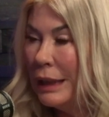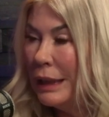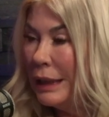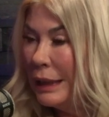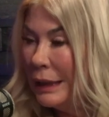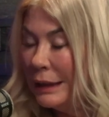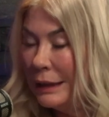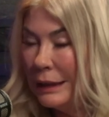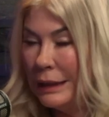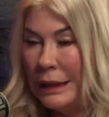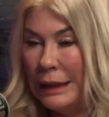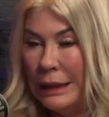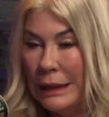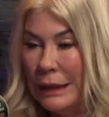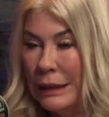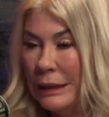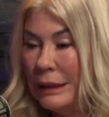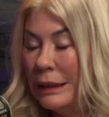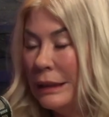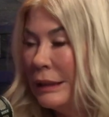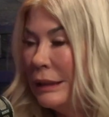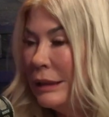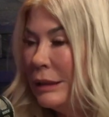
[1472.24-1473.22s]
I think it
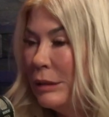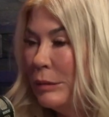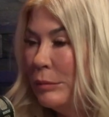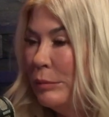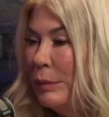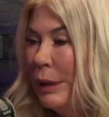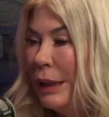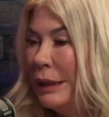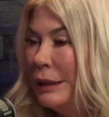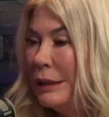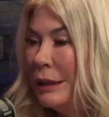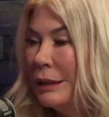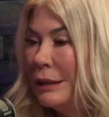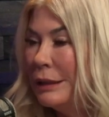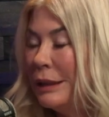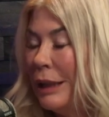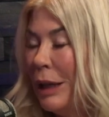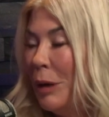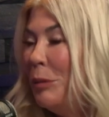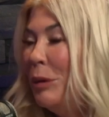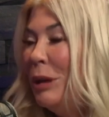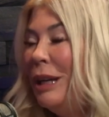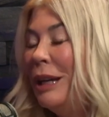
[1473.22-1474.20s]
just makes us,
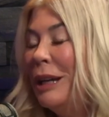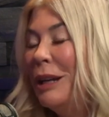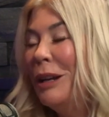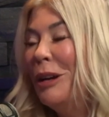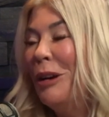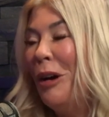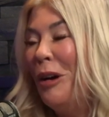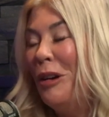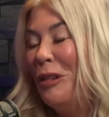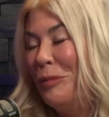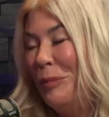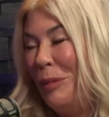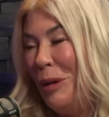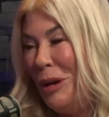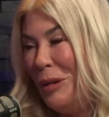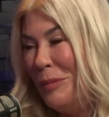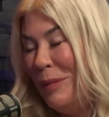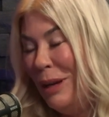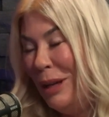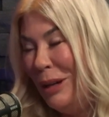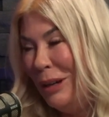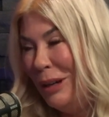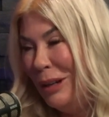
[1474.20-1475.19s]
I would hit a golf ball
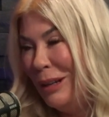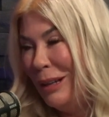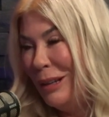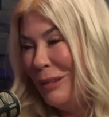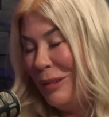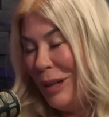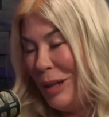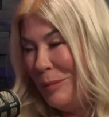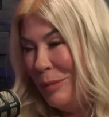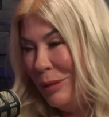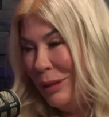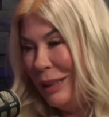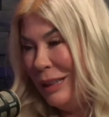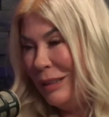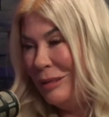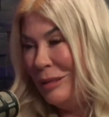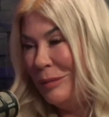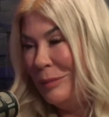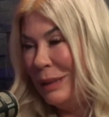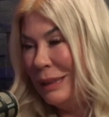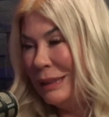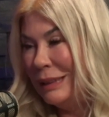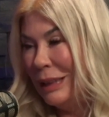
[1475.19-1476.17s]
better if I believed
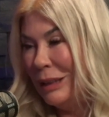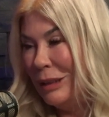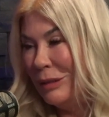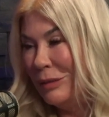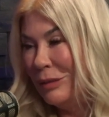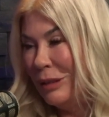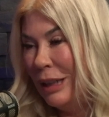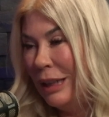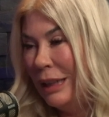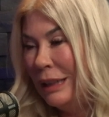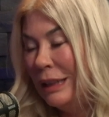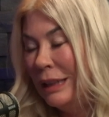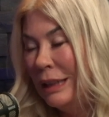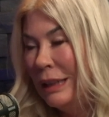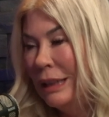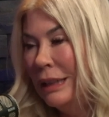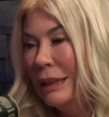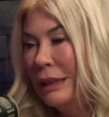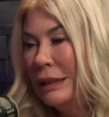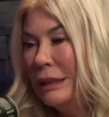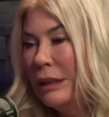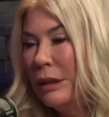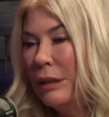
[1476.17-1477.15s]
in myself, right?
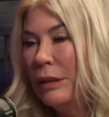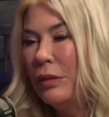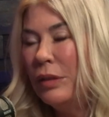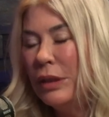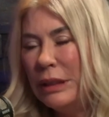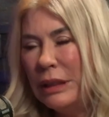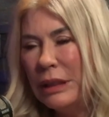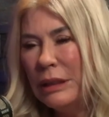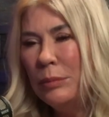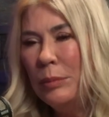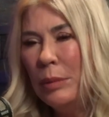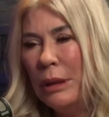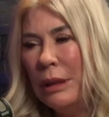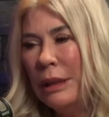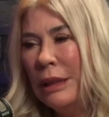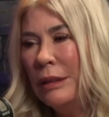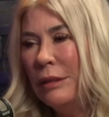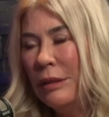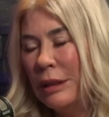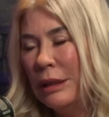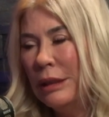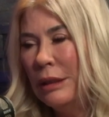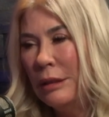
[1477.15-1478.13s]
So if I just believed
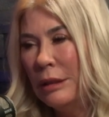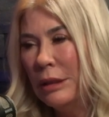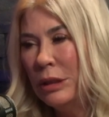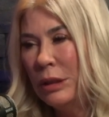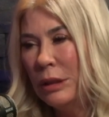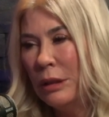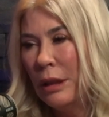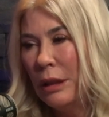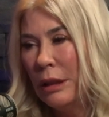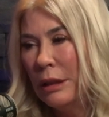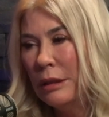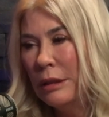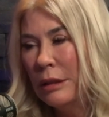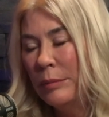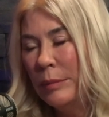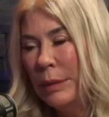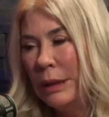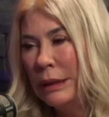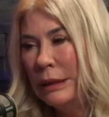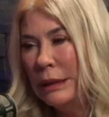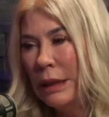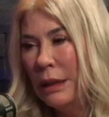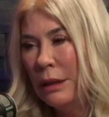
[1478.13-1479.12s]
a little stronger in
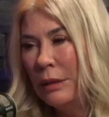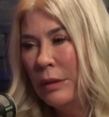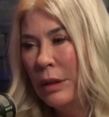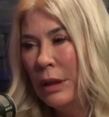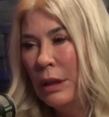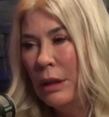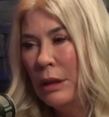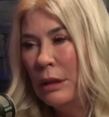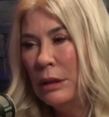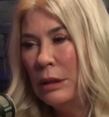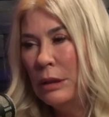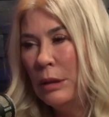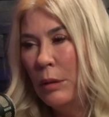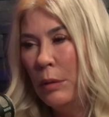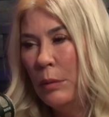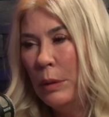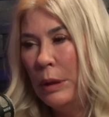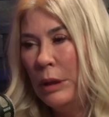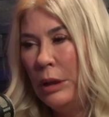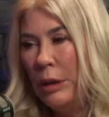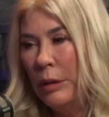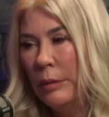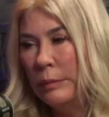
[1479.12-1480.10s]
myself, so
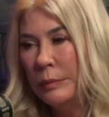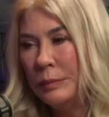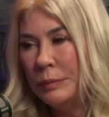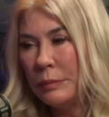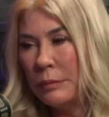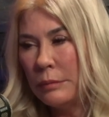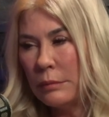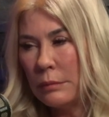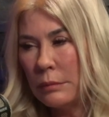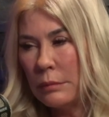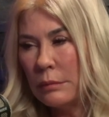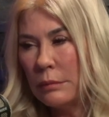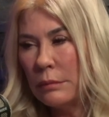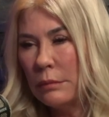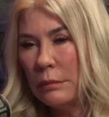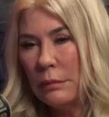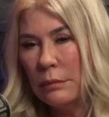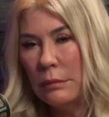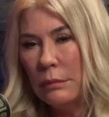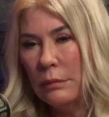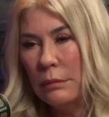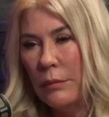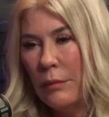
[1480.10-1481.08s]
when you
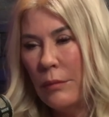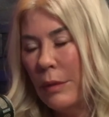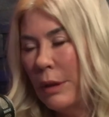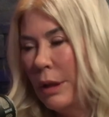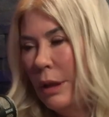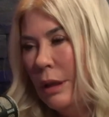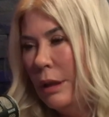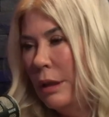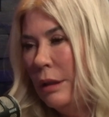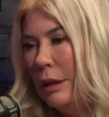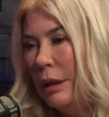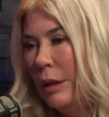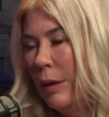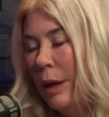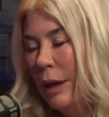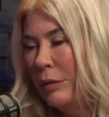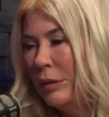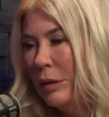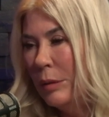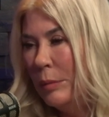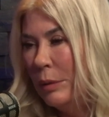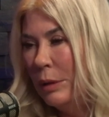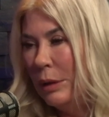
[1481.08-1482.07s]

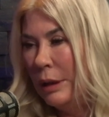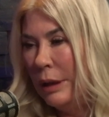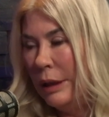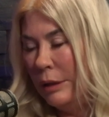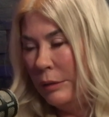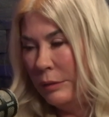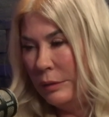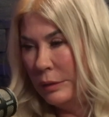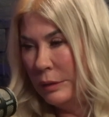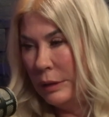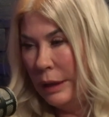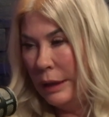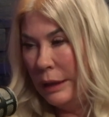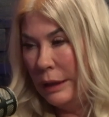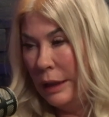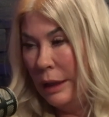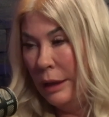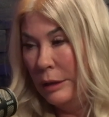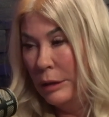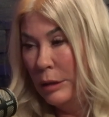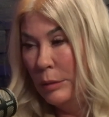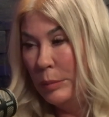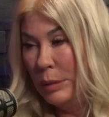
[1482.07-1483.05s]
have to believe like
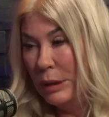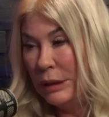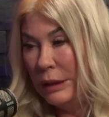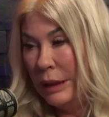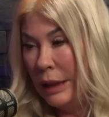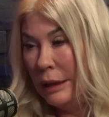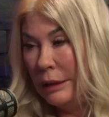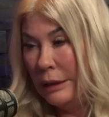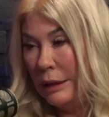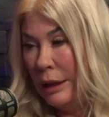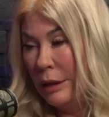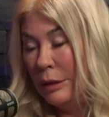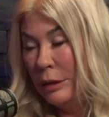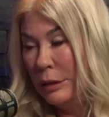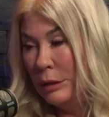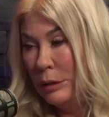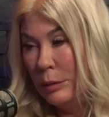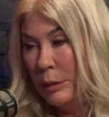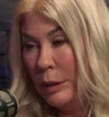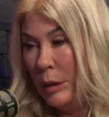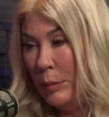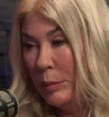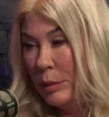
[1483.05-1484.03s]
100%,
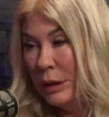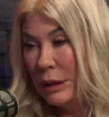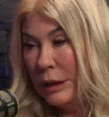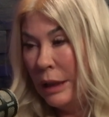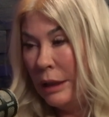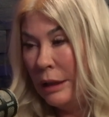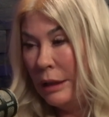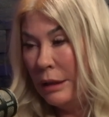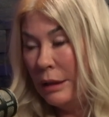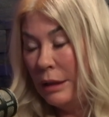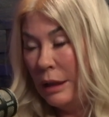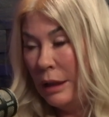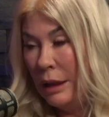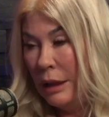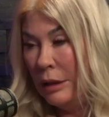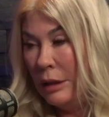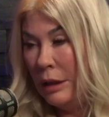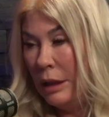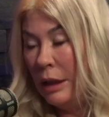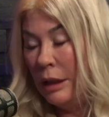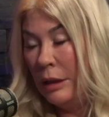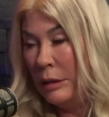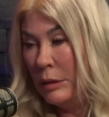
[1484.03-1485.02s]
120%,
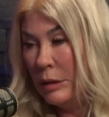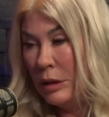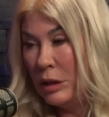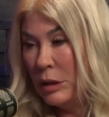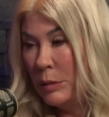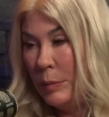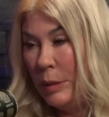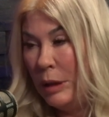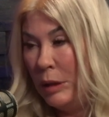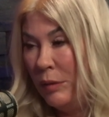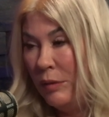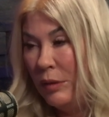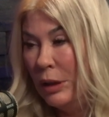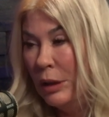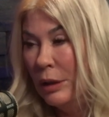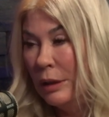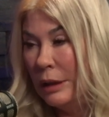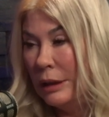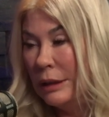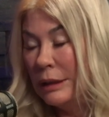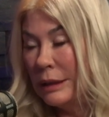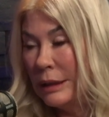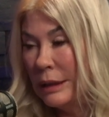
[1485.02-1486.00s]
and just be
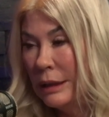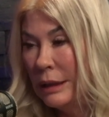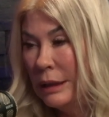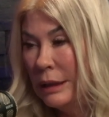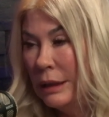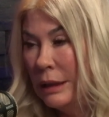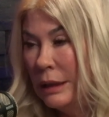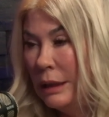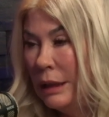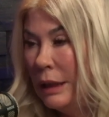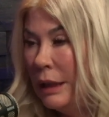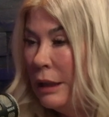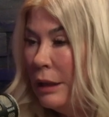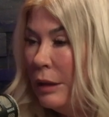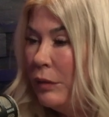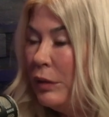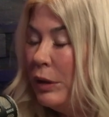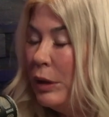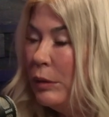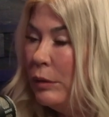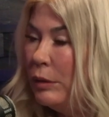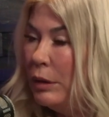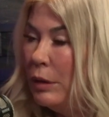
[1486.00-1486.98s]
fearless. And if
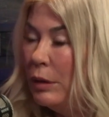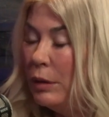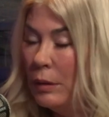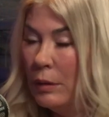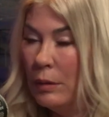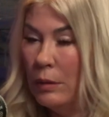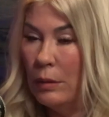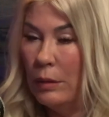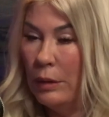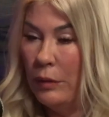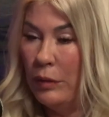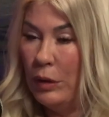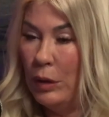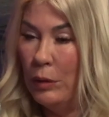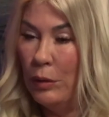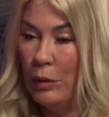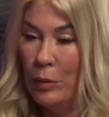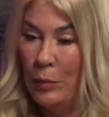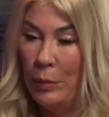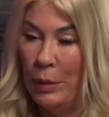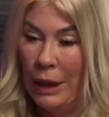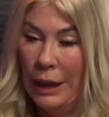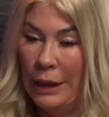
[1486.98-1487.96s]
you
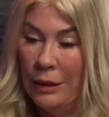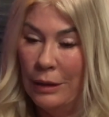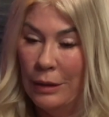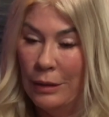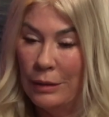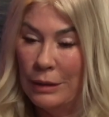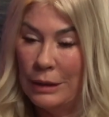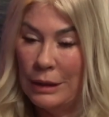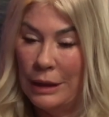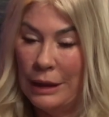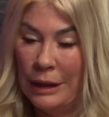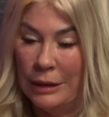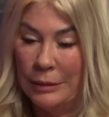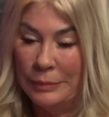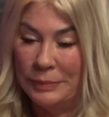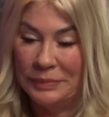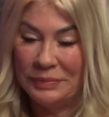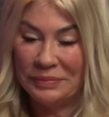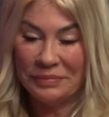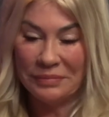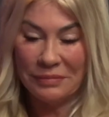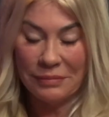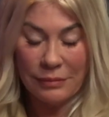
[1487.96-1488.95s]
combine those, then
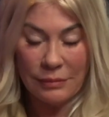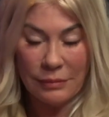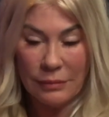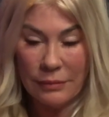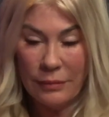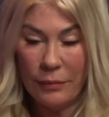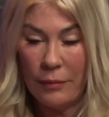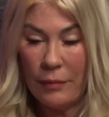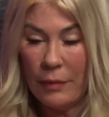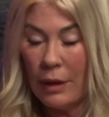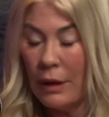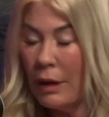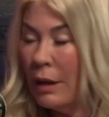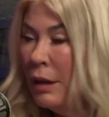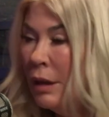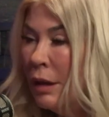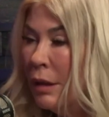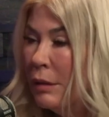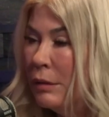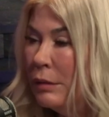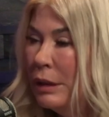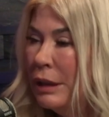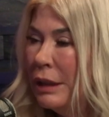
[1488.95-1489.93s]

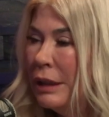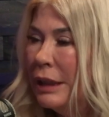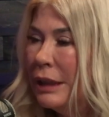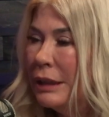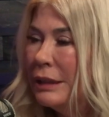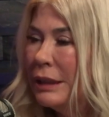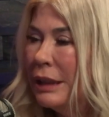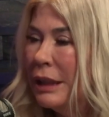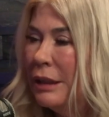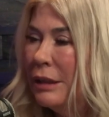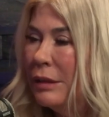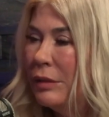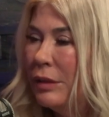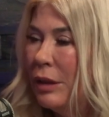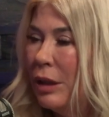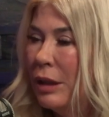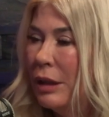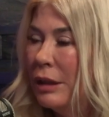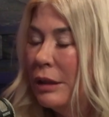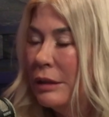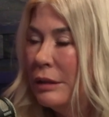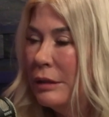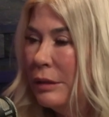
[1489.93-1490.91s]
really it's kind of
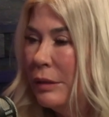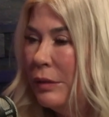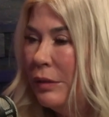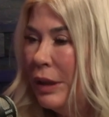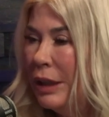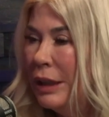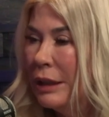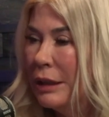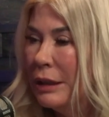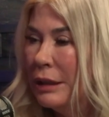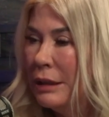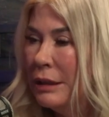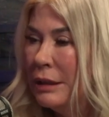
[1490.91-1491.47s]
hard to fail.